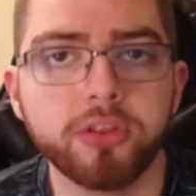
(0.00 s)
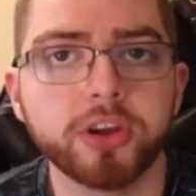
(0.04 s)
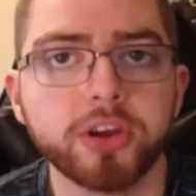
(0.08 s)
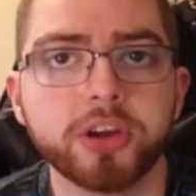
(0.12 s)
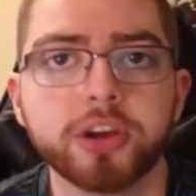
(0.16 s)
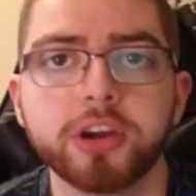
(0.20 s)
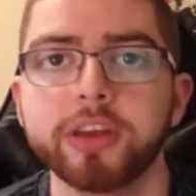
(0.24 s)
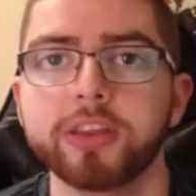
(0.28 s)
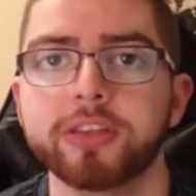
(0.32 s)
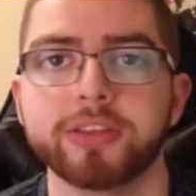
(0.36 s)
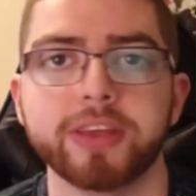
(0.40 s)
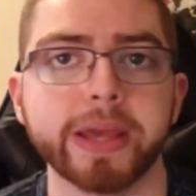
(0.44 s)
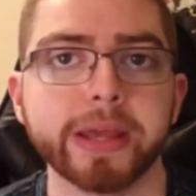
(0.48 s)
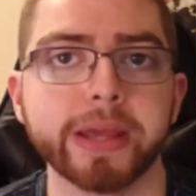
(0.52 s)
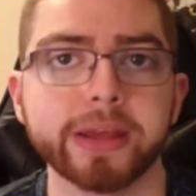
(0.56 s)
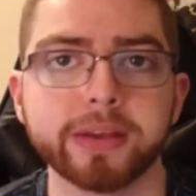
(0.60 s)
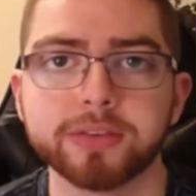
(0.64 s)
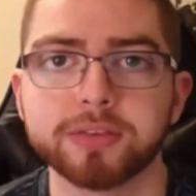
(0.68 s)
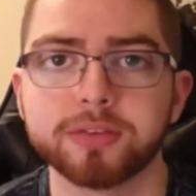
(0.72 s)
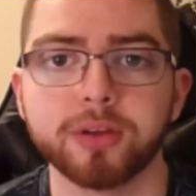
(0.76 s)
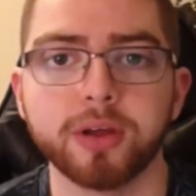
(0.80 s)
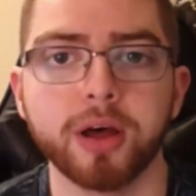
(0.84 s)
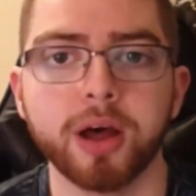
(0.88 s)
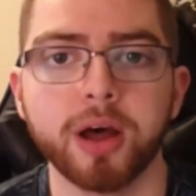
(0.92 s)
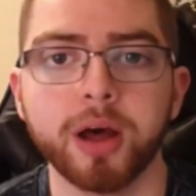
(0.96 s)
good
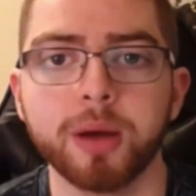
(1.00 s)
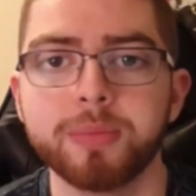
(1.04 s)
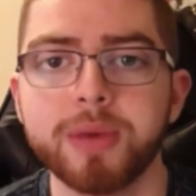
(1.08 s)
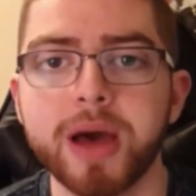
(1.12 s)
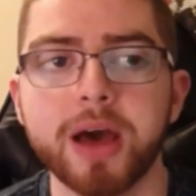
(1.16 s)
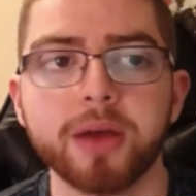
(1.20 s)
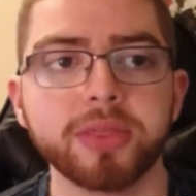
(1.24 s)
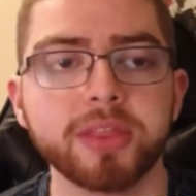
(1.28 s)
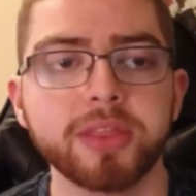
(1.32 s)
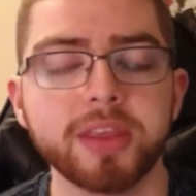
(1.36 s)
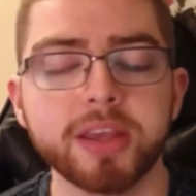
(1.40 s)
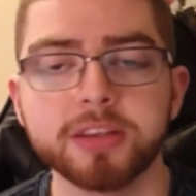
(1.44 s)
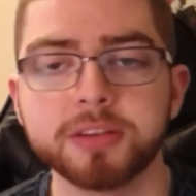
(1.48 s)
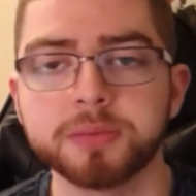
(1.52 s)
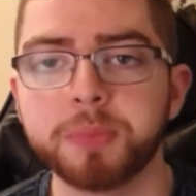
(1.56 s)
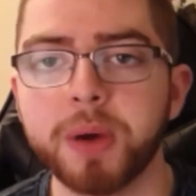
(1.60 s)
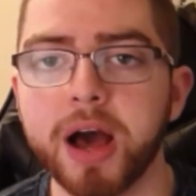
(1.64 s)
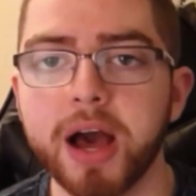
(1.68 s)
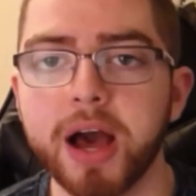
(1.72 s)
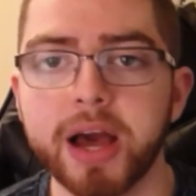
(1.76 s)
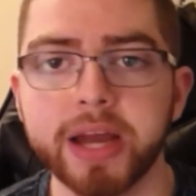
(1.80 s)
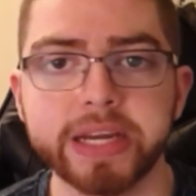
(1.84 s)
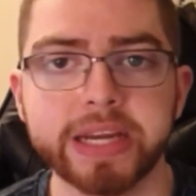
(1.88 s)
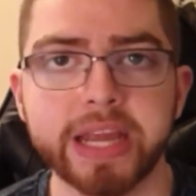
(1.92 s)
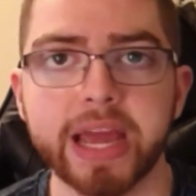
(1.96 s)
things about this
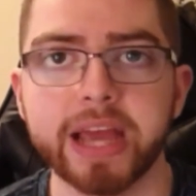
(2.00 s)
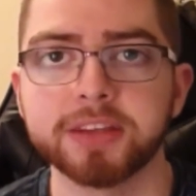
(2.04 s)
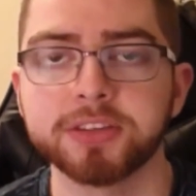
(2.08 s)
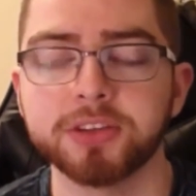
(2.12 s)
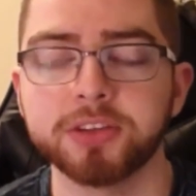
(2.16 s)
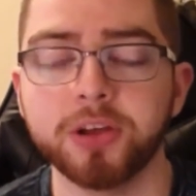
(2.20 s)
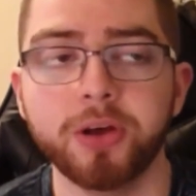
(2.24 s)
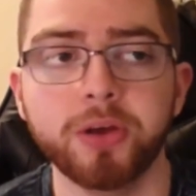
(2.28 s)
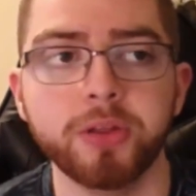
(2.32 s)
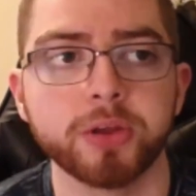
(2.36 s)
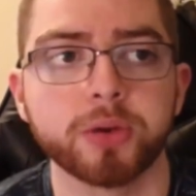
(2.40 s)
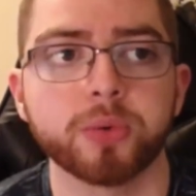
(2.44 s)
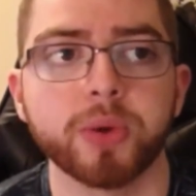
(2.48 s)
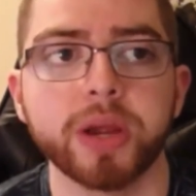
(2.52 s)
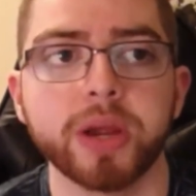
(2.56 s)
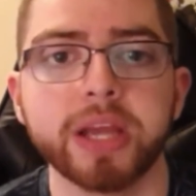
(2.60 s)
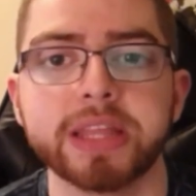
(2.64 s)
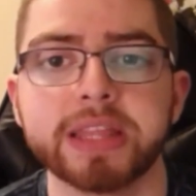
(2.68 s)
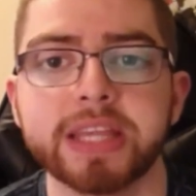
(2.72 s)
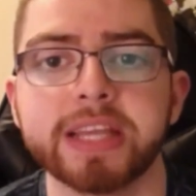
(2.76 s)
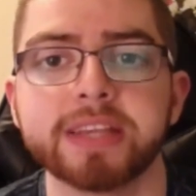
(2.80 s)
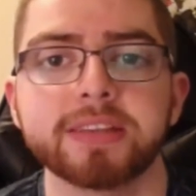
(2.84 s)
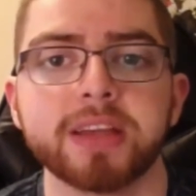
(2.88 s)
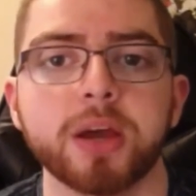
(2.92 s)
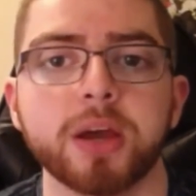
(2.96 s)
podcast, all the great
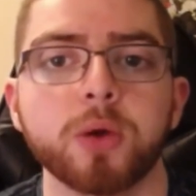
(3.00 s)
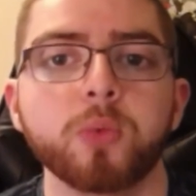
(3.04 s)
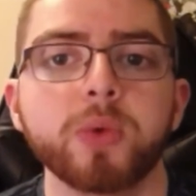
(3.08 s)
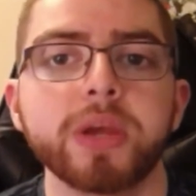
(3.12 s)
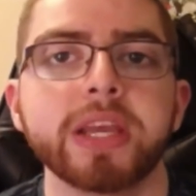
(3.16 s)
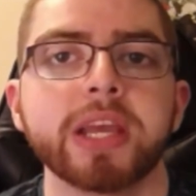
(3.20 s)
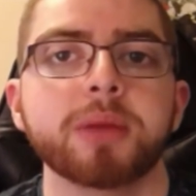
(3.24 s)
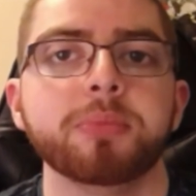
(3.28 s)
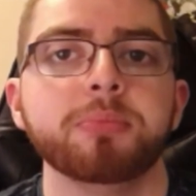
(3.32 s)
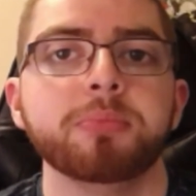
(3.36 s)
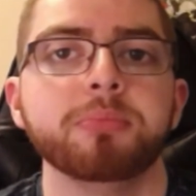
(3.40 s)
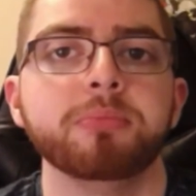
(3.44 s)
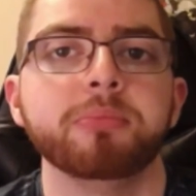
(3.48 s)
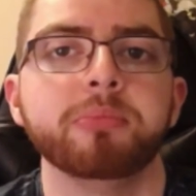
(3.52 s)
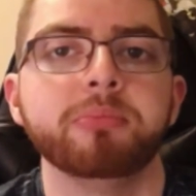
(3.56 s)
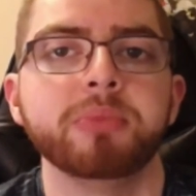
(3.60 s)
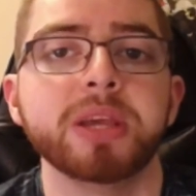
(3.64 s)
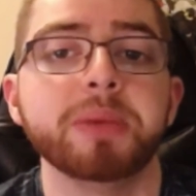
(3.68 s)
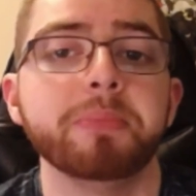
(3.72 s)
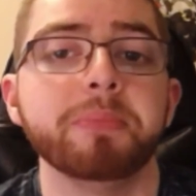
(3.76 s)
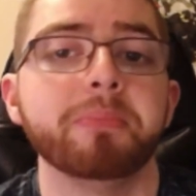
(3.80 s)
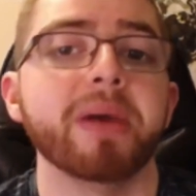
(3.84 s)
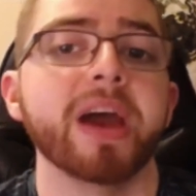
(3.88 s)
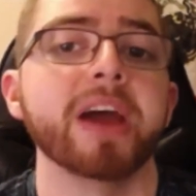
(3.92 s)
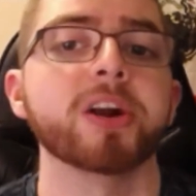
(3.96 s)
things that we can be
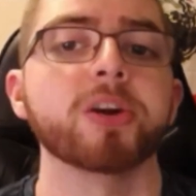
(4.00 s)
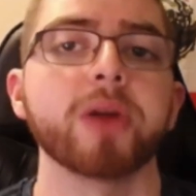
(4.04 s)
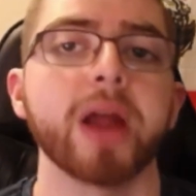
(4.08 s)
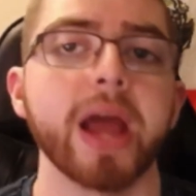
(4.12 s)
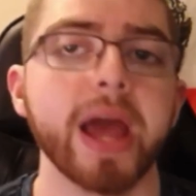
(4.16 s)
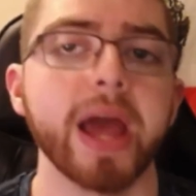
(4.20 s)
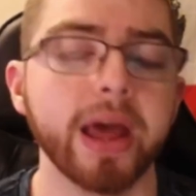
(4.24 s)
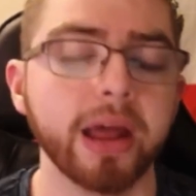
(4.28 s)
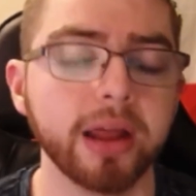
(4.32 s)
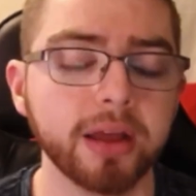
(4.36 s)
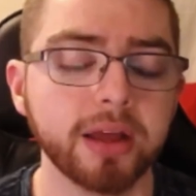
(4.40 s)
better at.